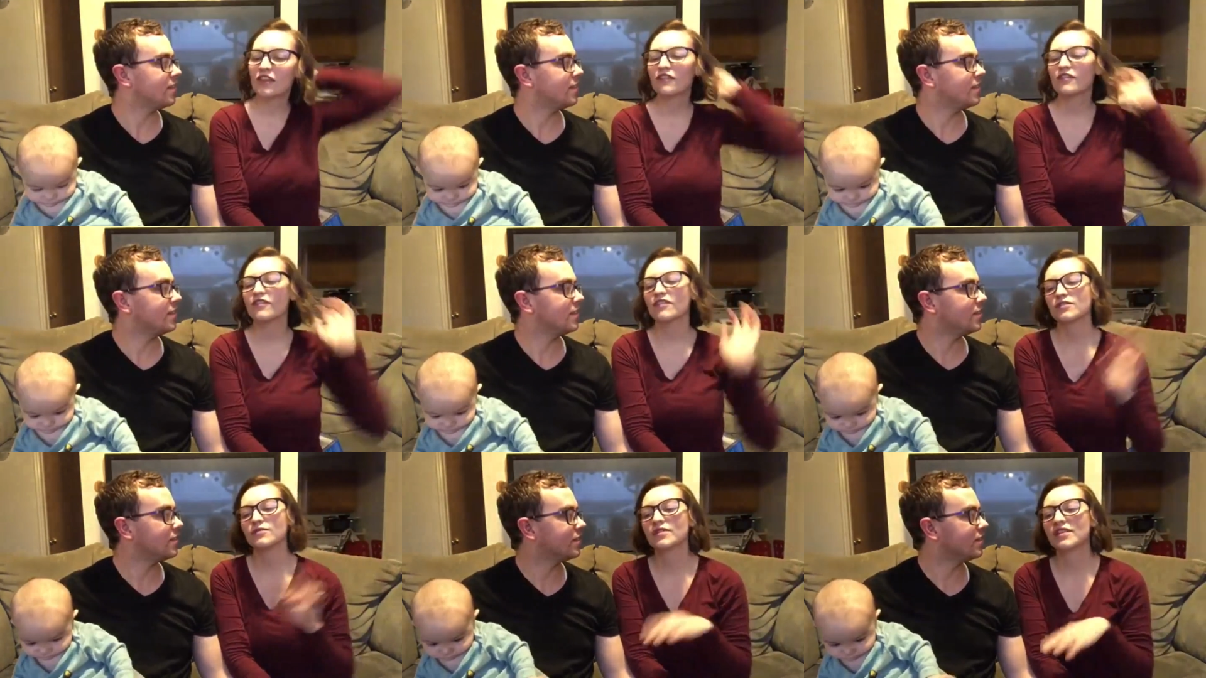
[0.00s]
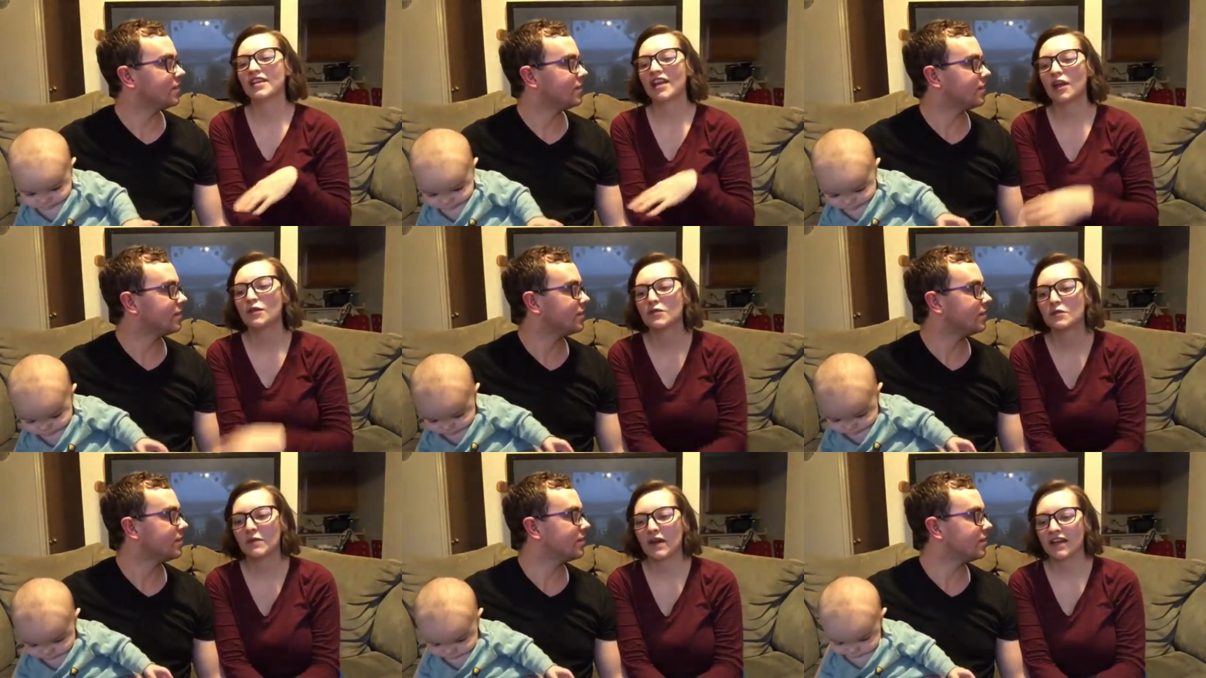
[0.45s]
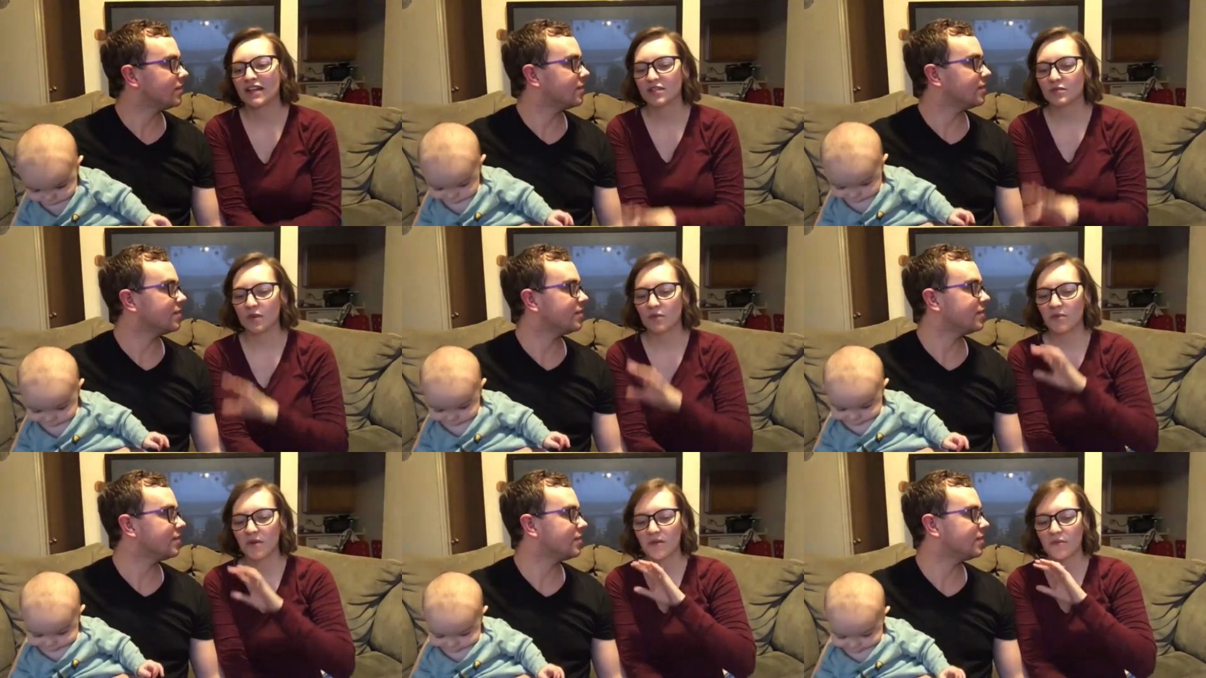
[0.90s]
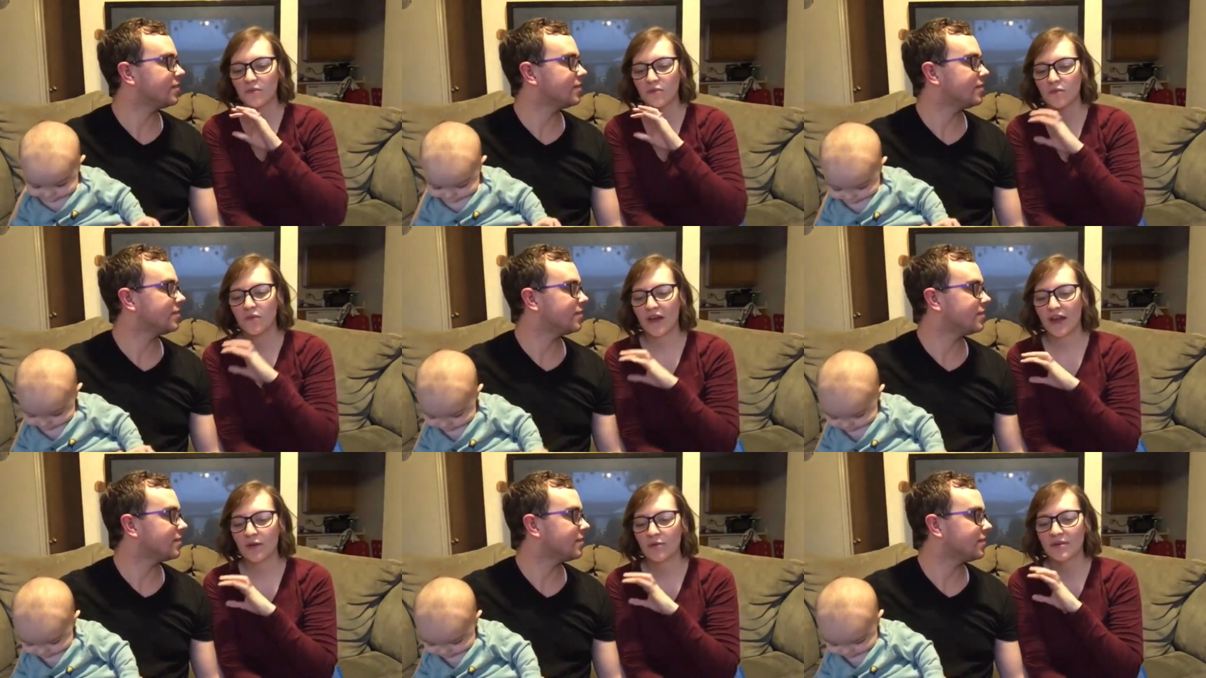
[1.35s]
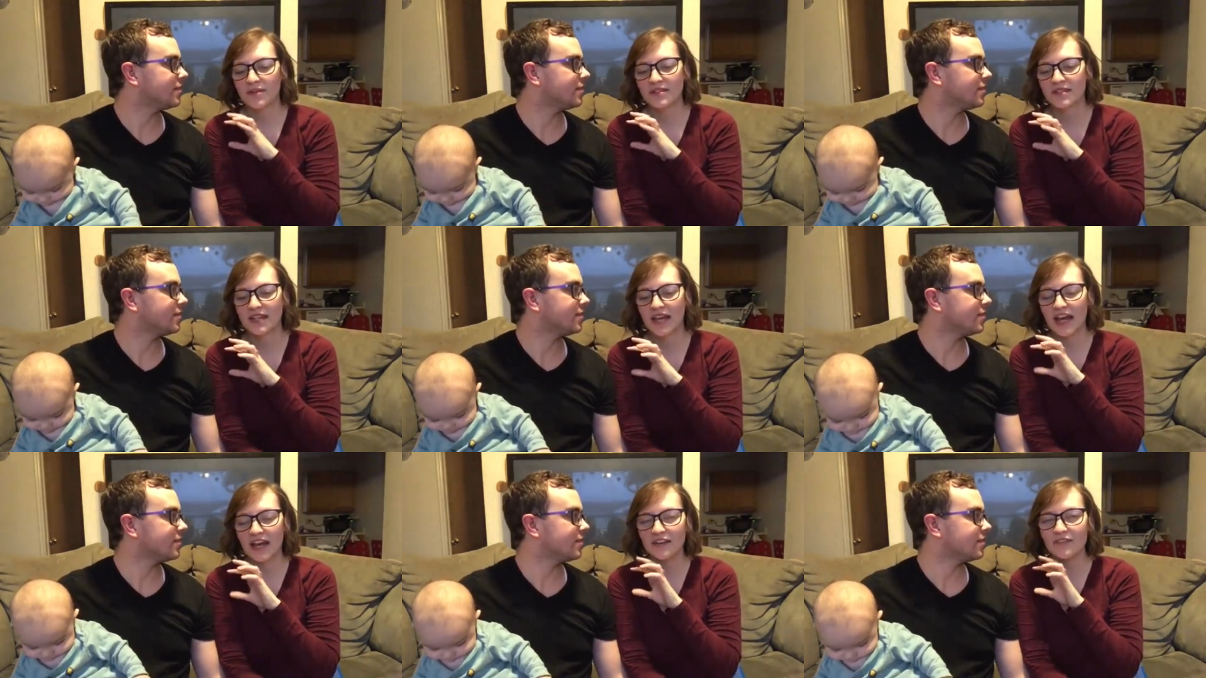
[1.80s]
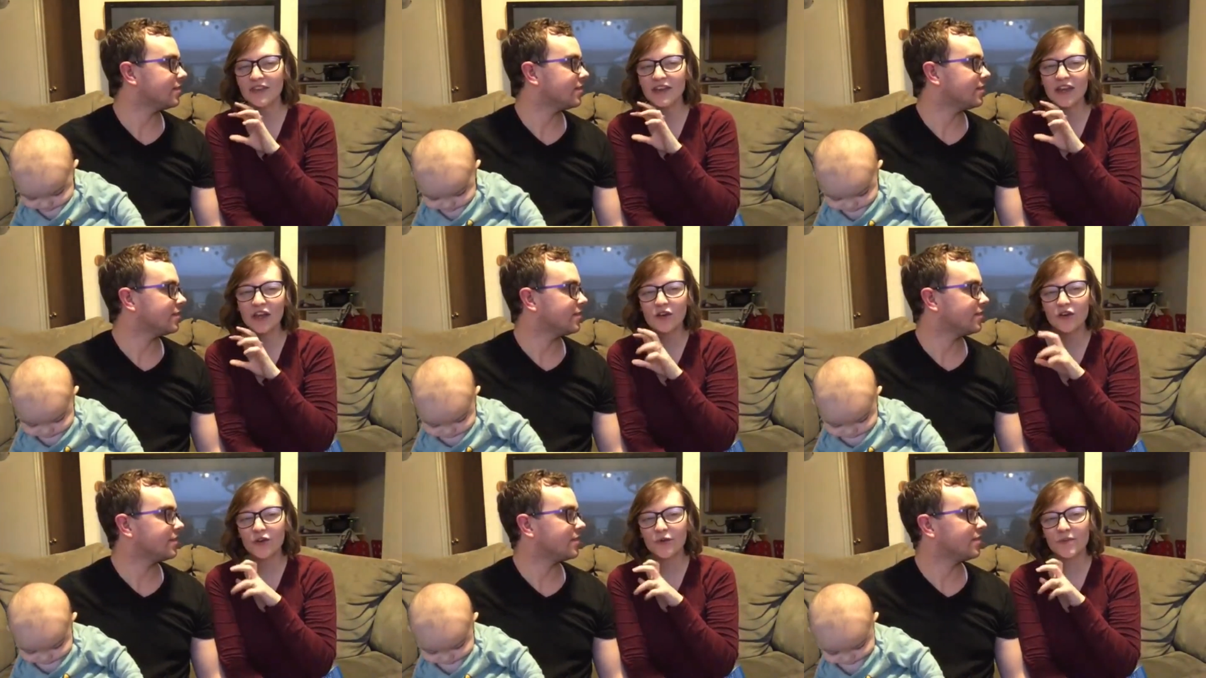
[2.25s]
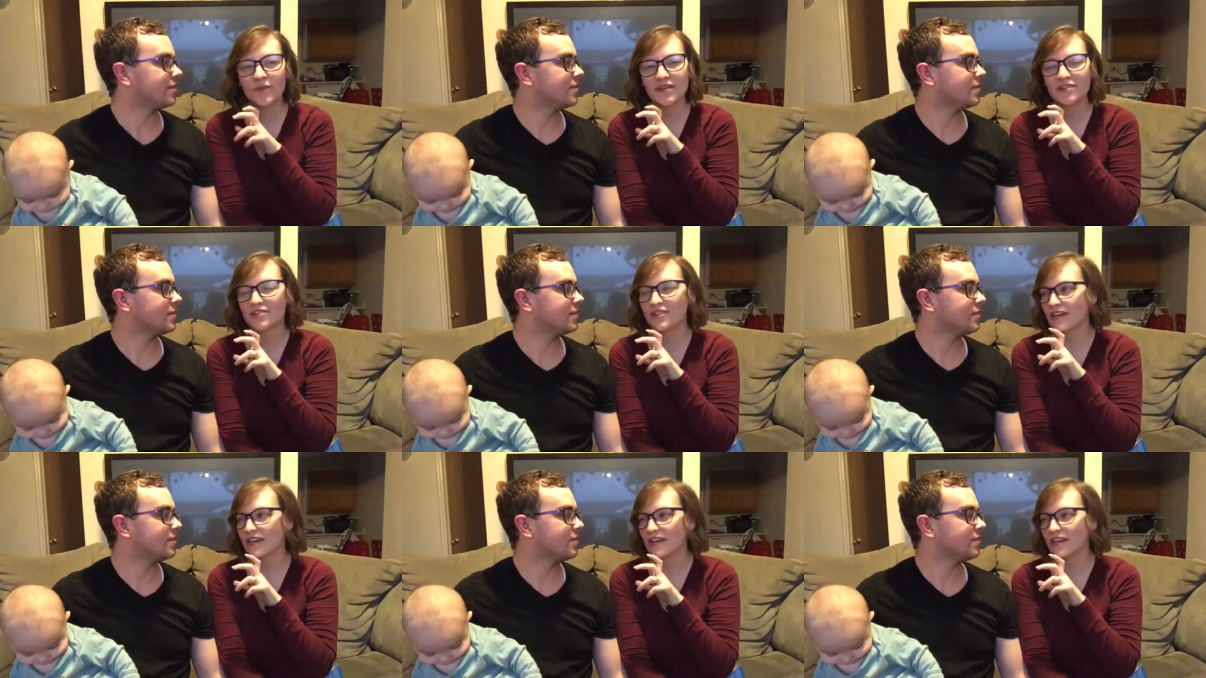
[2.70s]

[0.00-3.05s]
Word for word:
Speaker 1: The first one that came to mind is when it was kind of like a group-ish